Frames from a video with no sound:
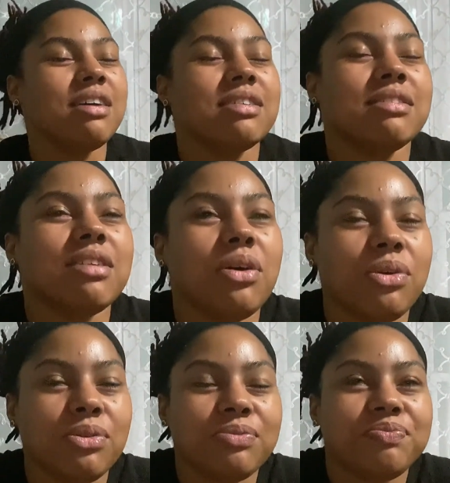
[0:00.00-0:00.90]

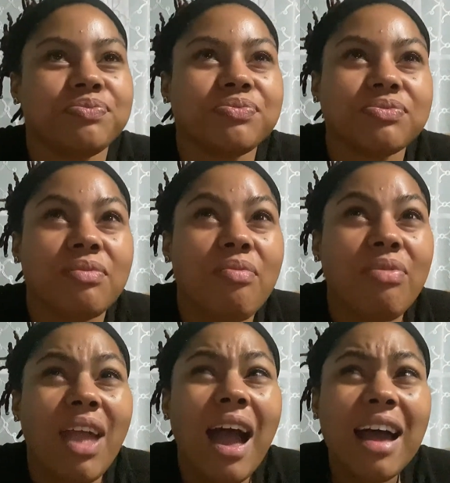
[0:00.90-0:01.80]
So
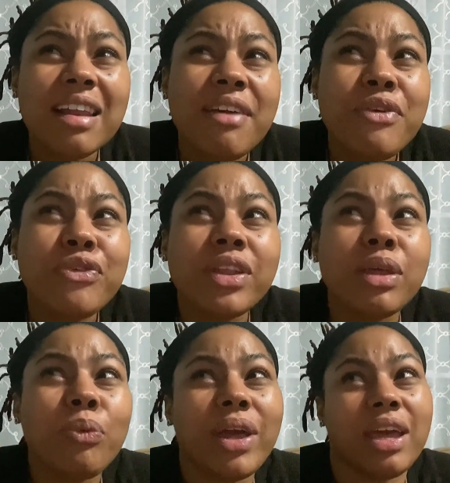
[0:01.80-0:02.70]
I never really
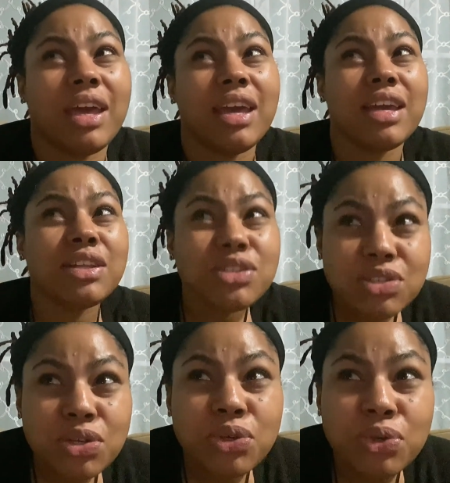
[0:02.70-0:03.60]
went
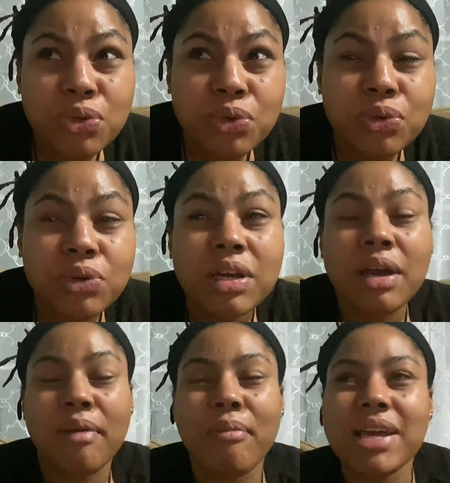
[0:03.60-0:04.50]
into
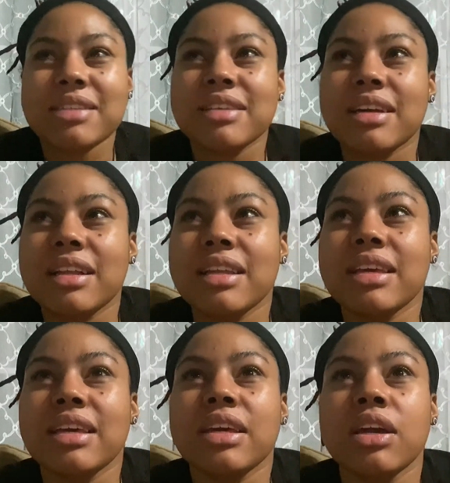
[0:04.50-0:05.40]

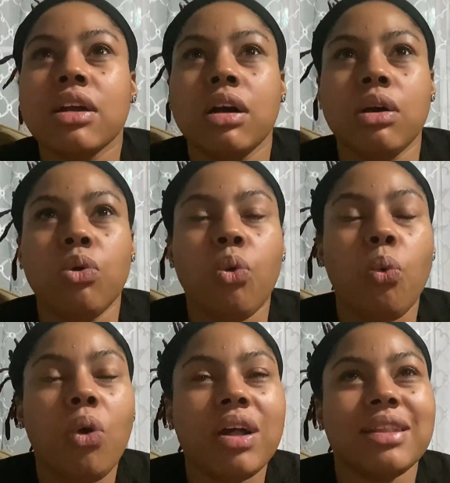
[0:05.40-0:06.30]
basically
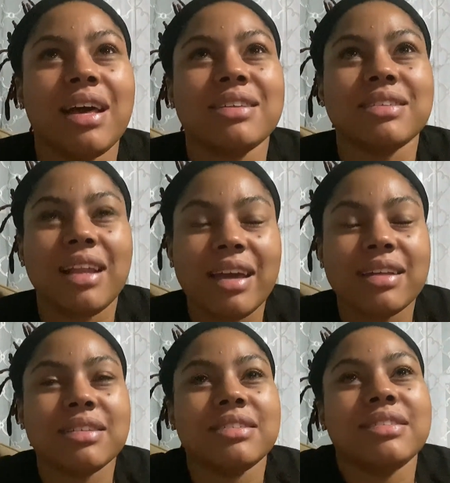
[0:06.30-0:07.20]
what that's like
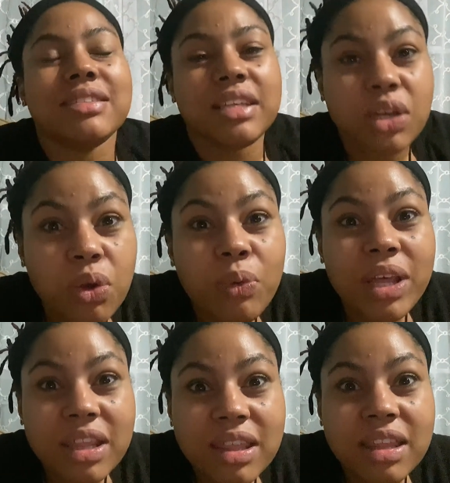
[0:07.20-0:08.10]
to deal
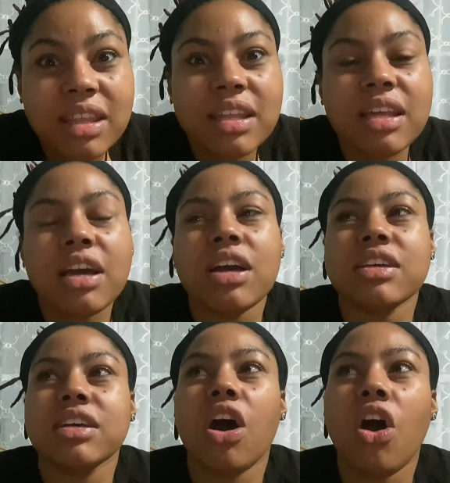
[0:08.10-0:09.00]
with
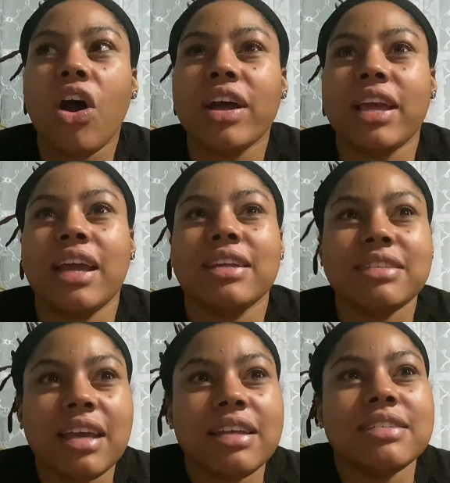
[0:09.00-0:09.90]
on a
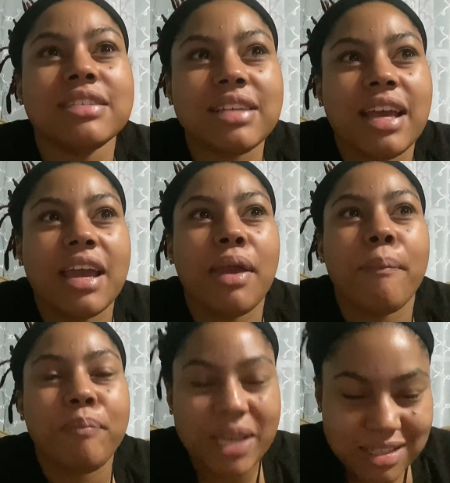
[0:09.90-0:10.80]
day-to-day
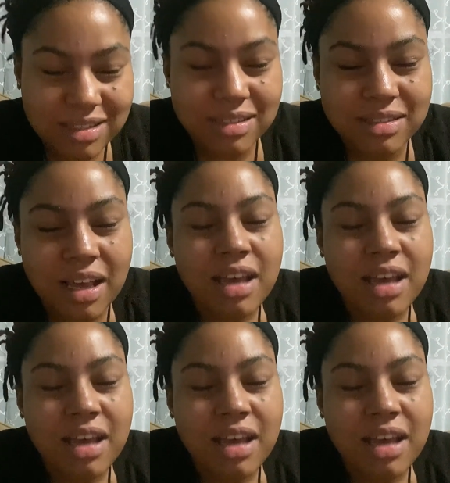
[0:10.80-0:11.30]
basis.